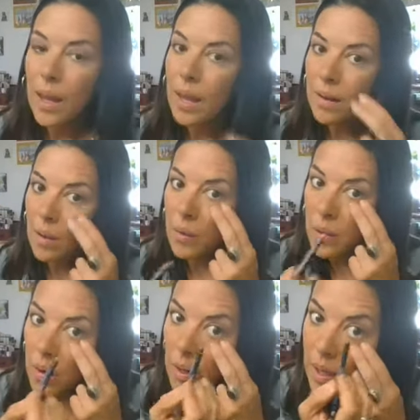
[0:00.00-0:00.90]
And I will
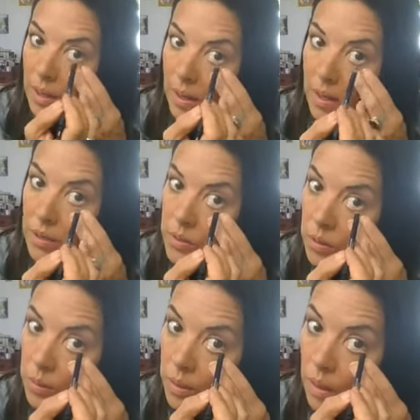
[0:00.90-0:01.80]
go ahead and
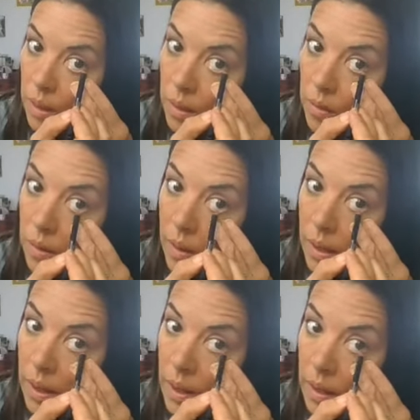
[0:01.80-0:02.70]
do the other
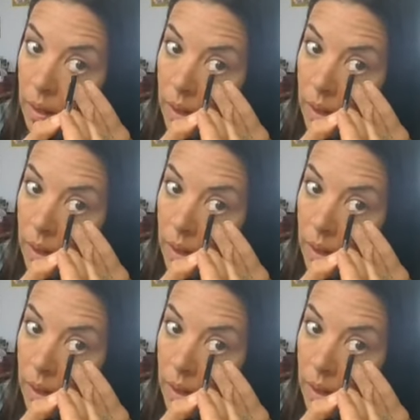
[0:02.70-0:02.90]
eye.